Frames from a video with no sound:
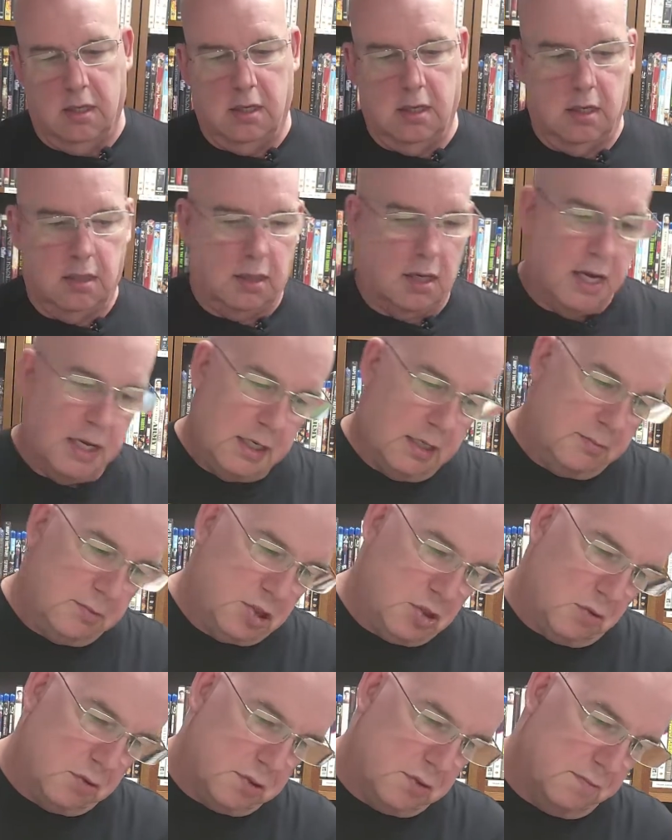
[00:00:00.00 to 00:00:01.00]
a guy named
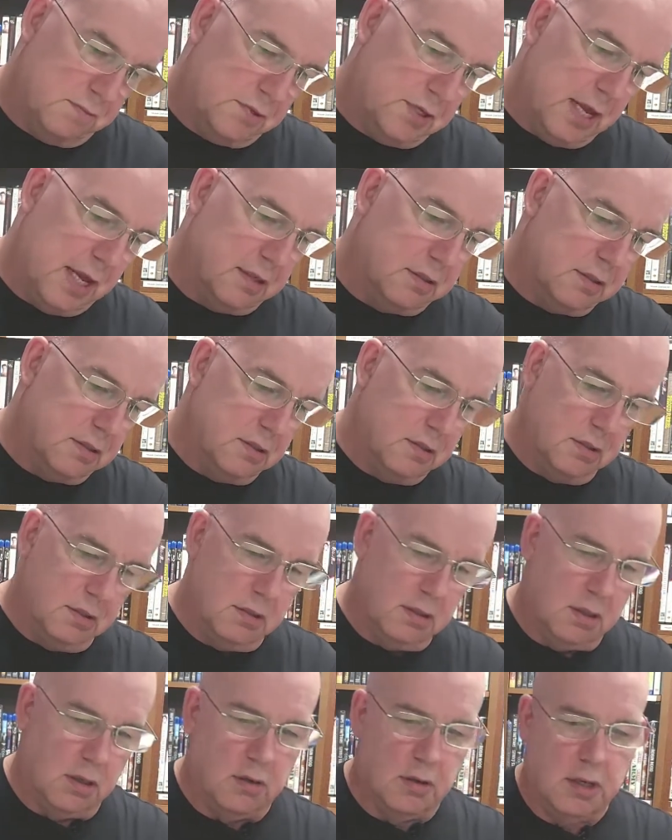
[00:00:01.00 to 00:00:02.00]
Joseph Dent,
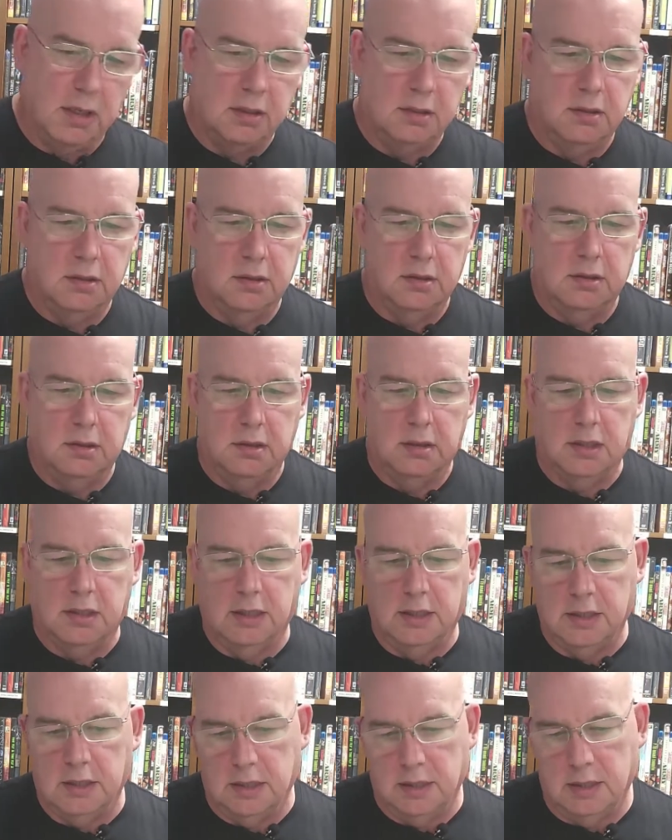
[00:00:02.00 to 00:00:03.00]
all right,
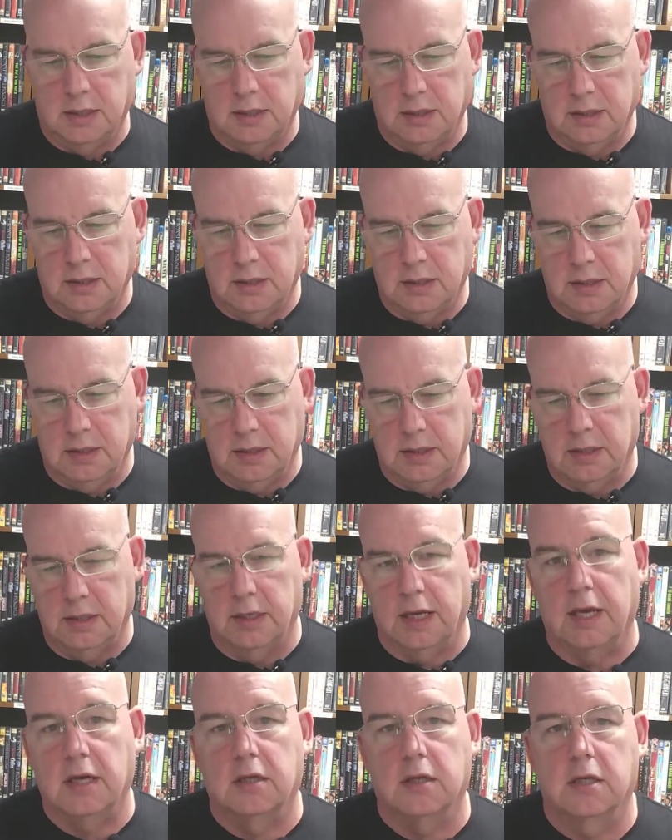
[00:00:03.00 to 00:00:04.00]
in in
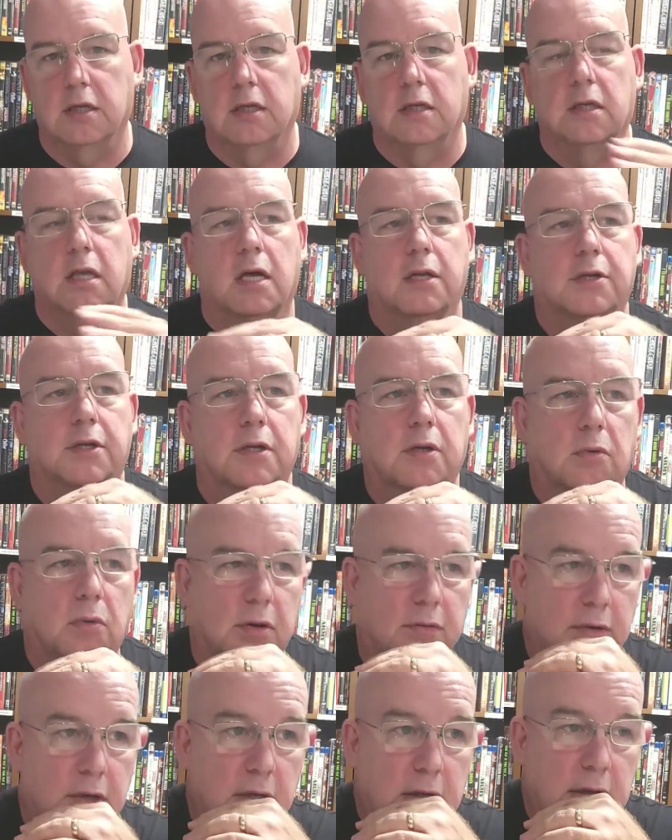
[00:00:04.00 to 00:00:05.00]
England, in London or
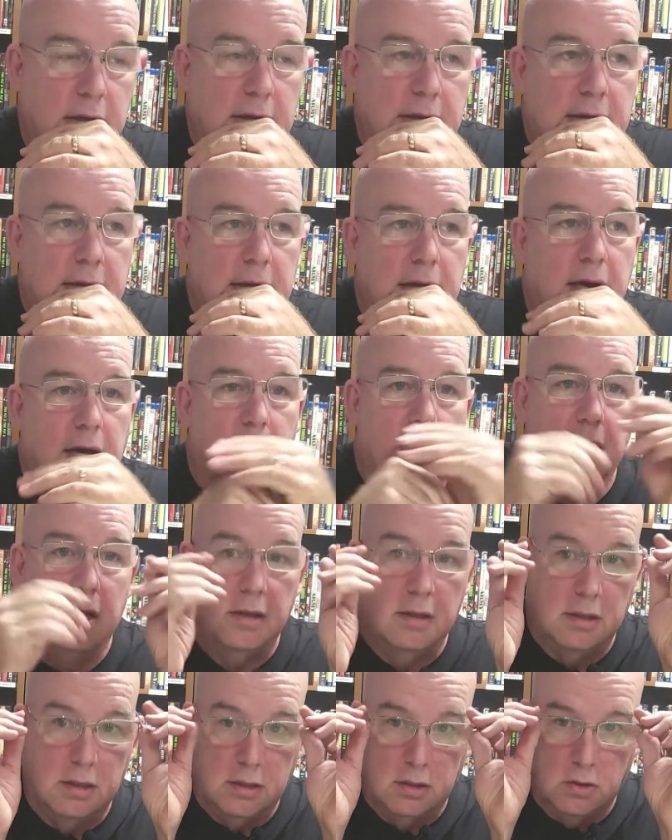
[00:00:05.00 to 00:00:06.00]
whatever, uh,
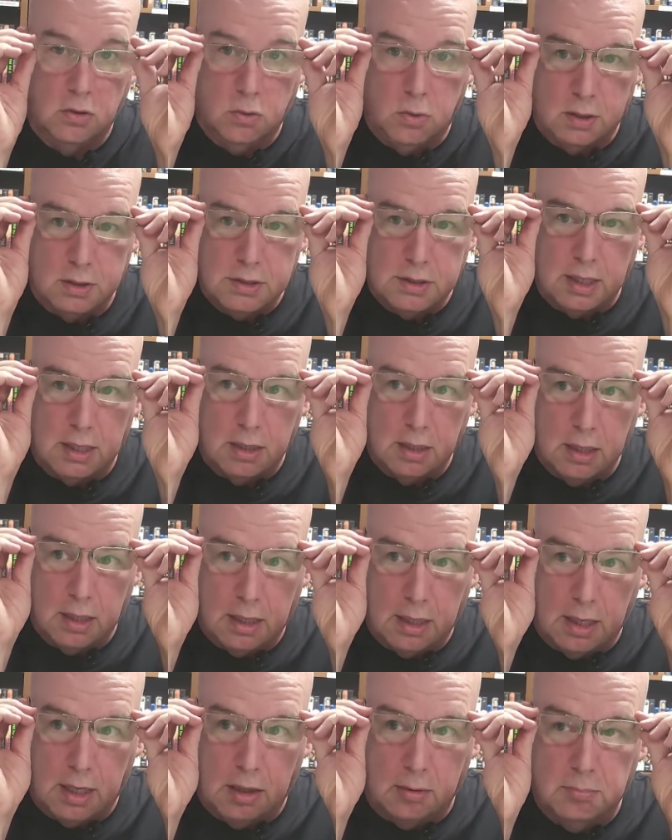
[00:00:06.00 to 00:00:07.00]
who was a
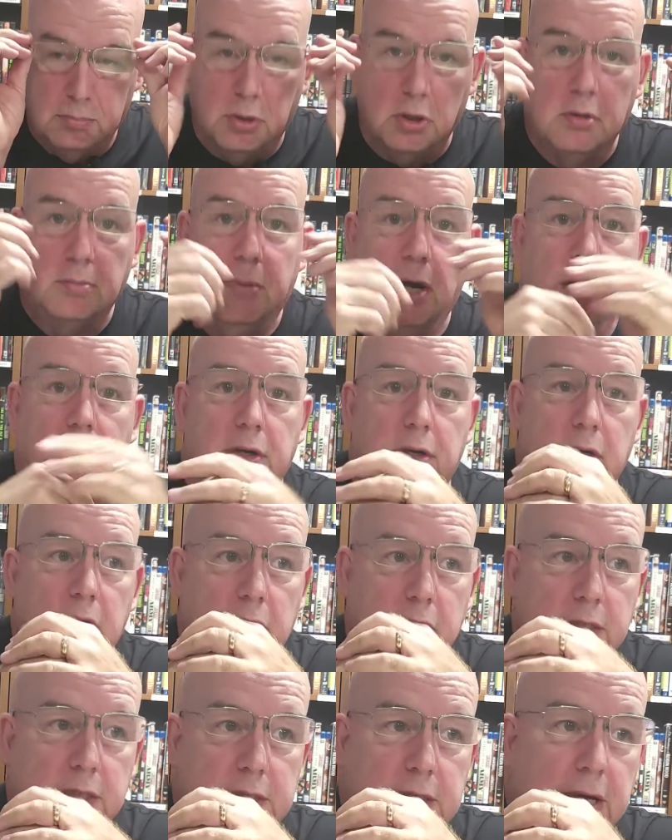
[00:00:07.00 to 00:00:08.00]
bookbinder,
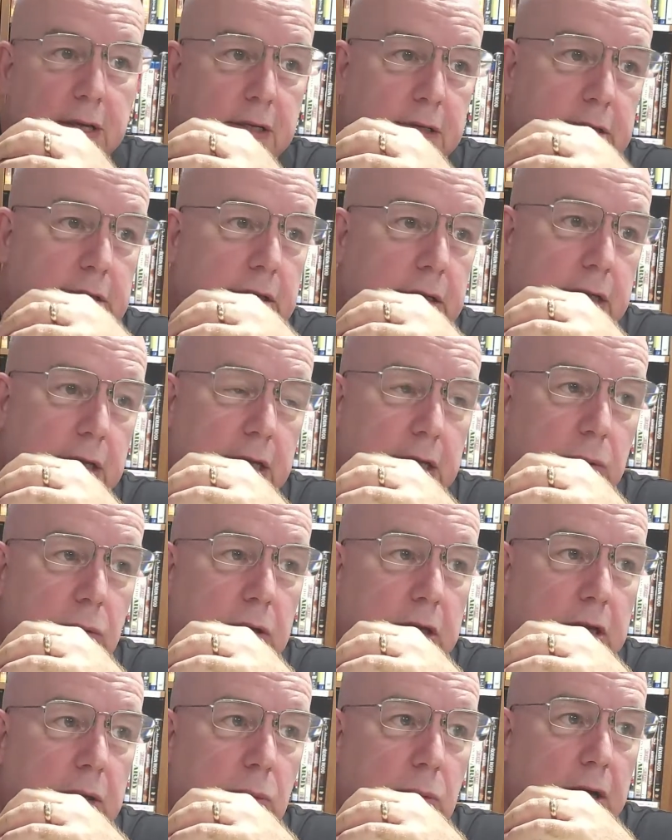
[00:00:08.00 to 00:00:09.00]
decided he
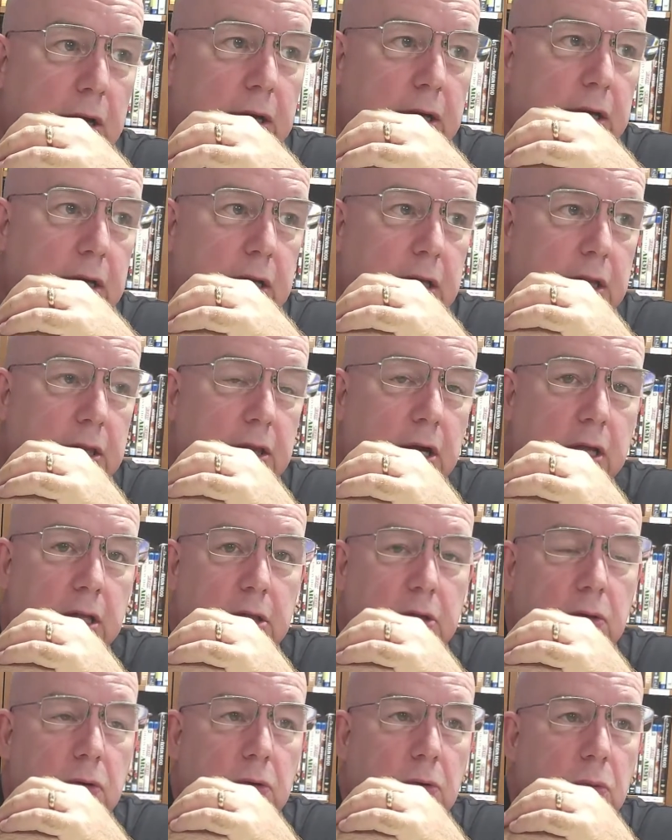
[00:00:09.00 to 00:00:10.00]
thought
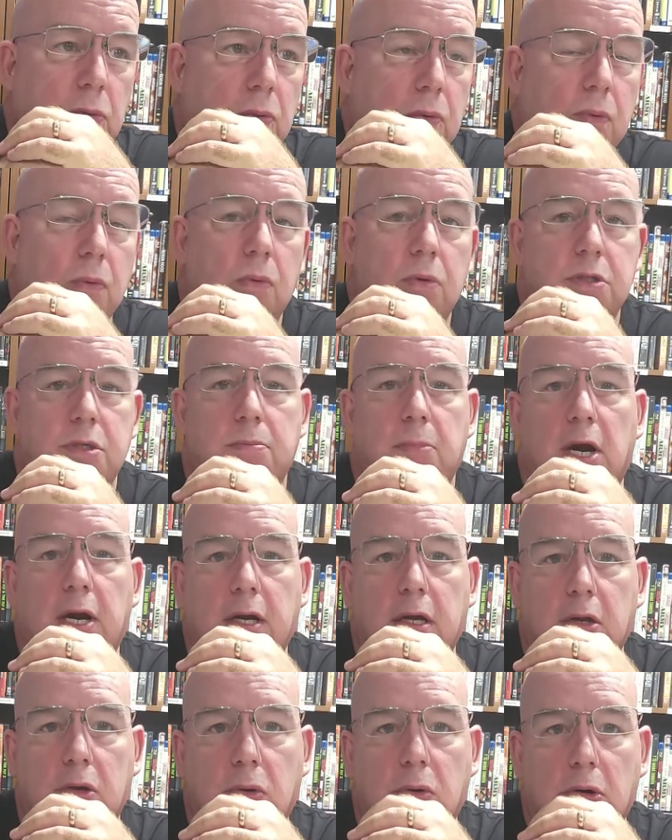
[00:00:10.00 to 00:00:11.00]
there was a
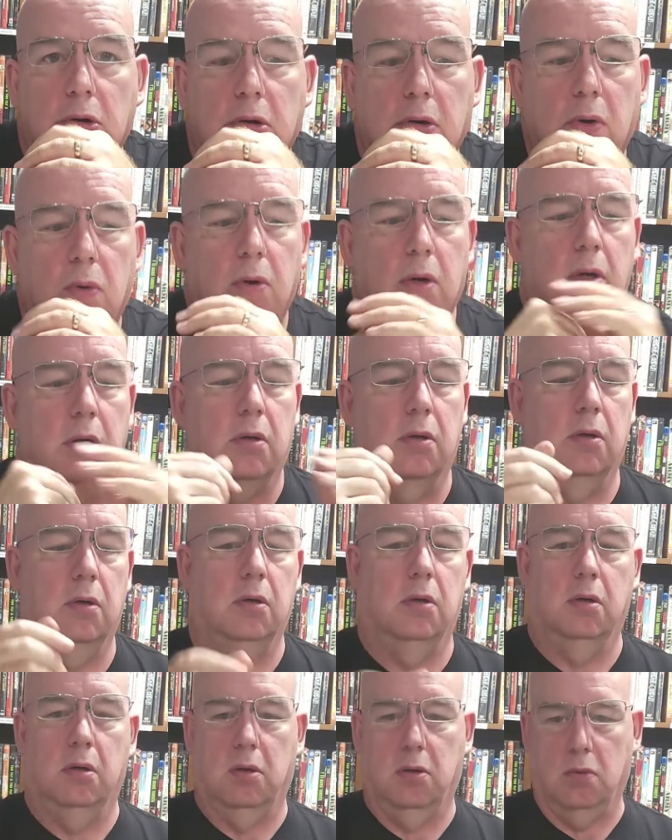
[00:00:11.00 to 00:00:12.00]
market or
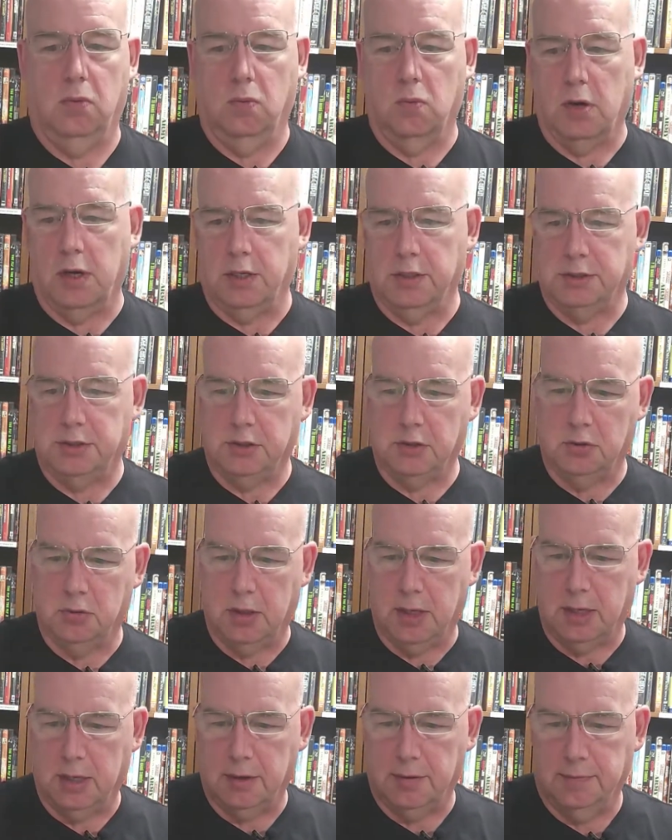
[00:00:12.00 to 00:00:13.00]
wanted
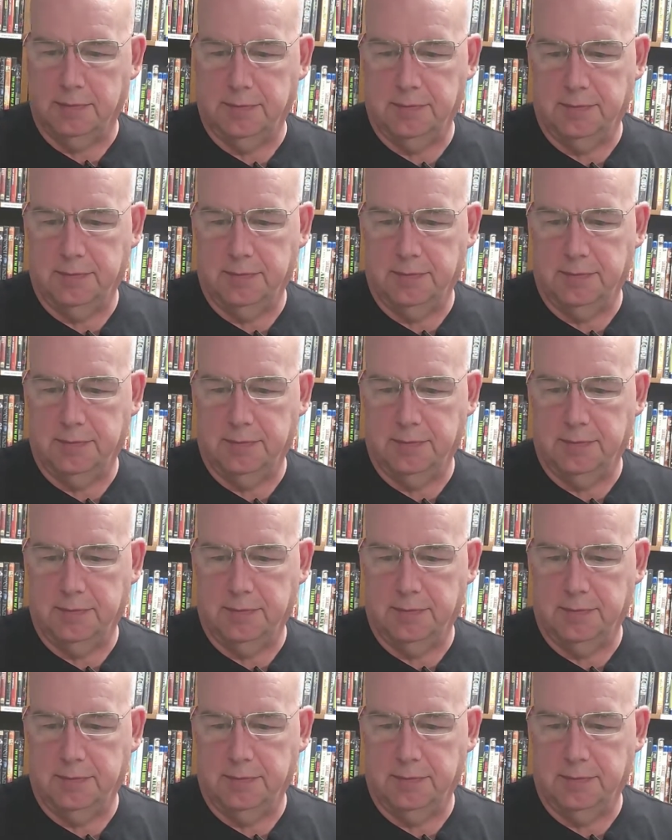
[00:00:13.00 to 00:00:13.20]
to